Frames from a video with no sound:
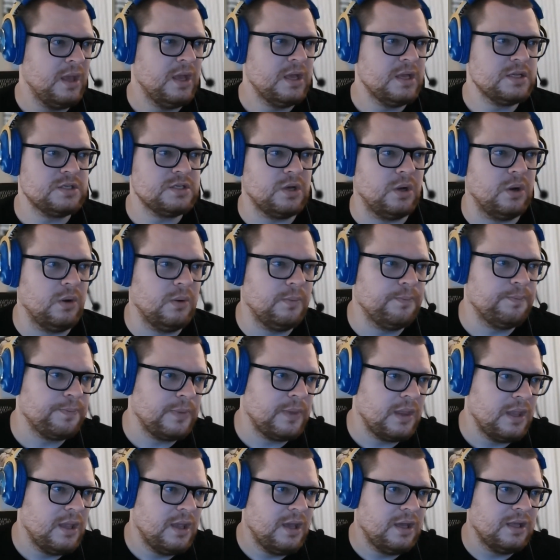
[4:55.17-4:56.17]
So
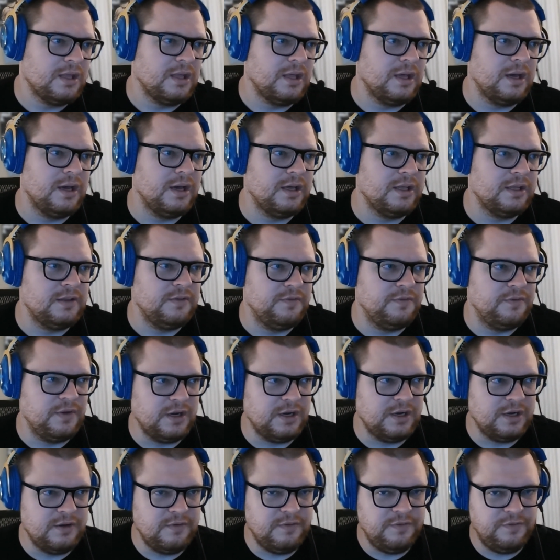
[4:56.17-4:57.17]
uh, the
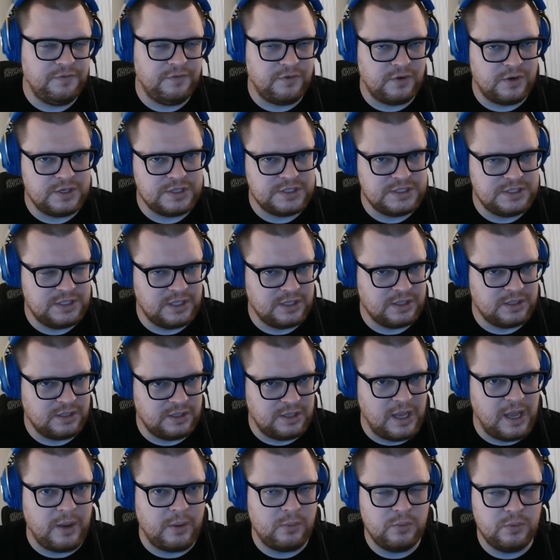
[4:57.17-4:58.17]
very first thing that
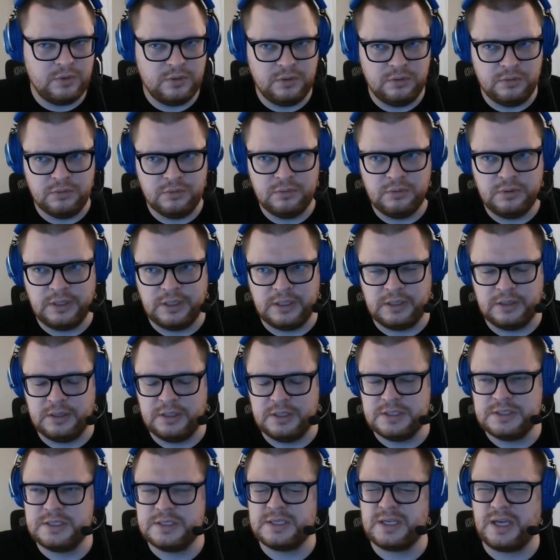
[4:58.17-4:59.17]
I would do, and
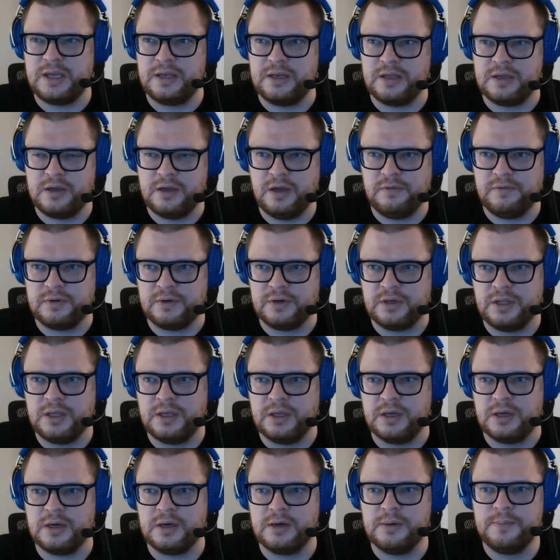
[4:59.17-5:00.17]
this is kind of covered
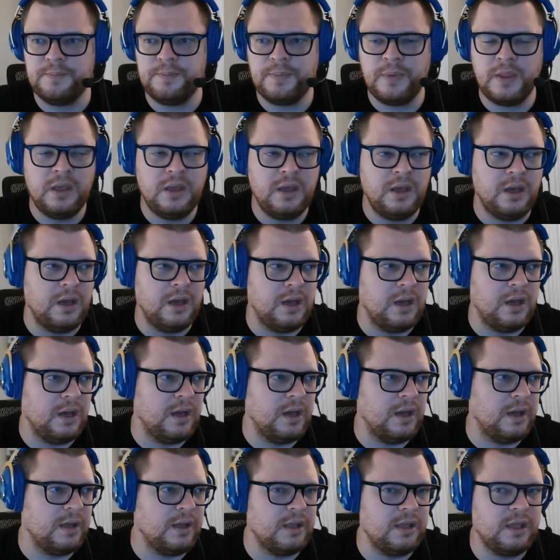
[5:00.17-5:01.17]
here,
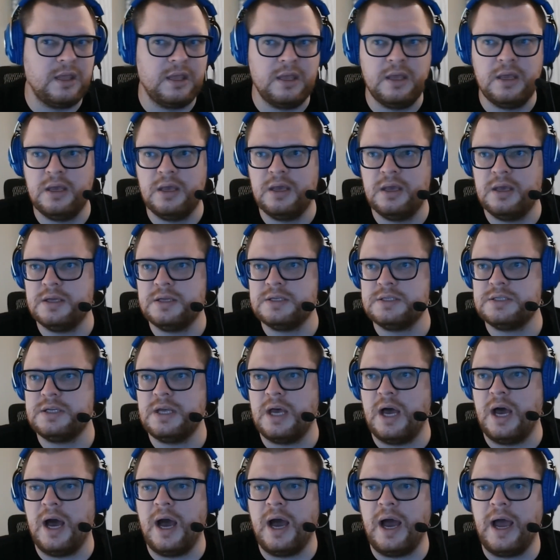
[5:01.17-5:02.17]
uh, is
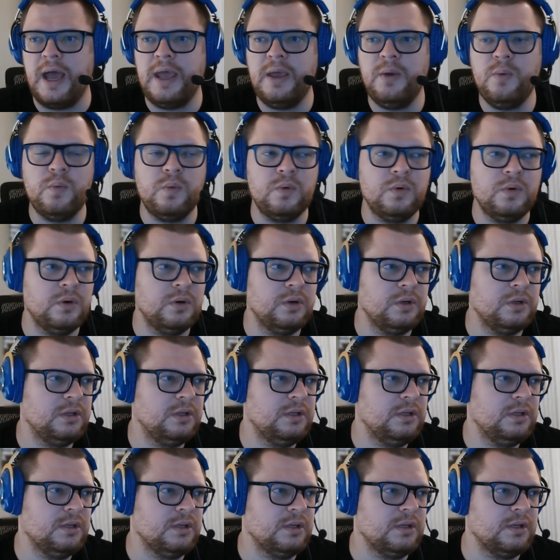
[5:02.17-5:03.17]
I
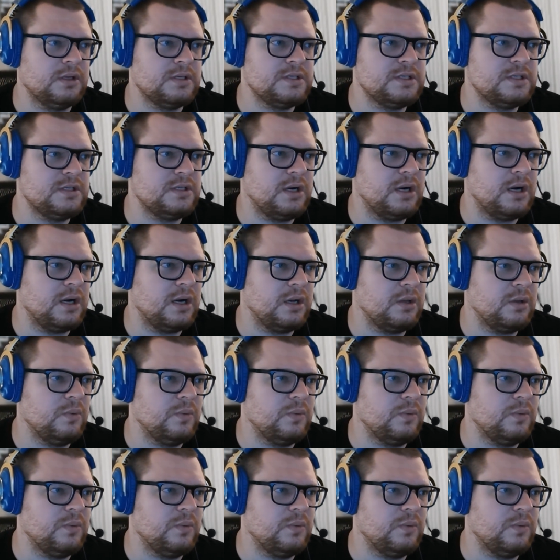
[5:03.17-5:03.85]
would uh, start